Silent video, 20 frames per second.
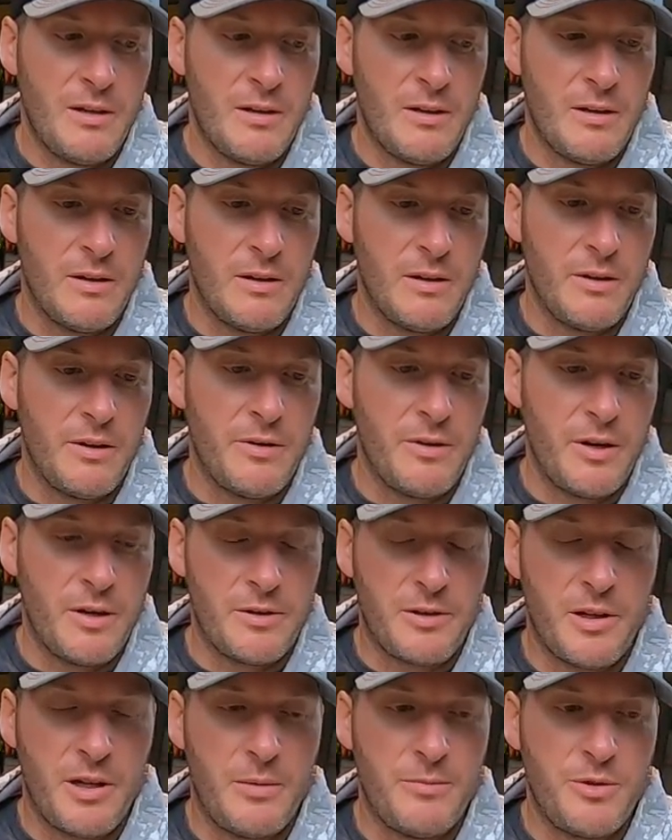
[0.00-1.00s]
there are
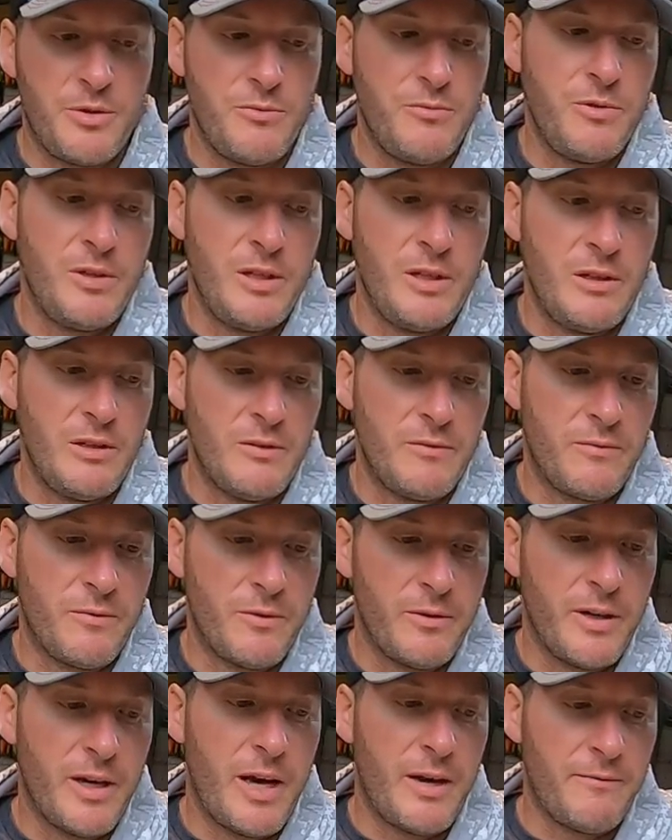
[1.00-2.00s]
times you need it for
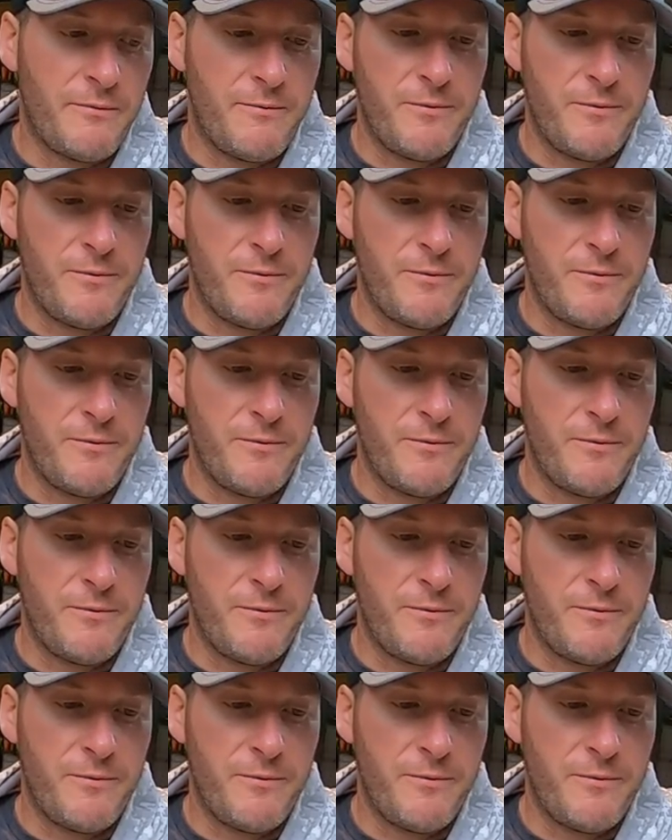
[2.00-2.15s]
not